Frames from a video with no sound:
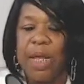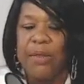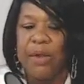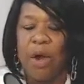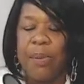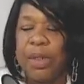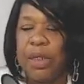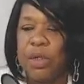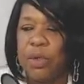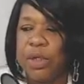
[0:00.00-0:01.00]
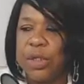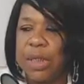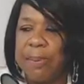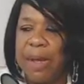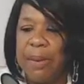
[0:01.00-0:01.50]
They're opening the doors to
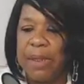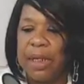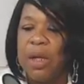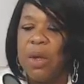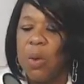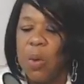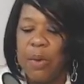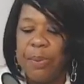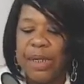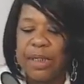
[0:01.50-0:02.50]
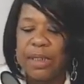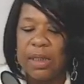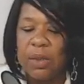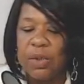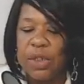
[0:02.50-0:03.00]
the public. What would be a
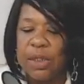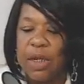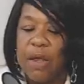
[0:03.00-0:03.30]
solution?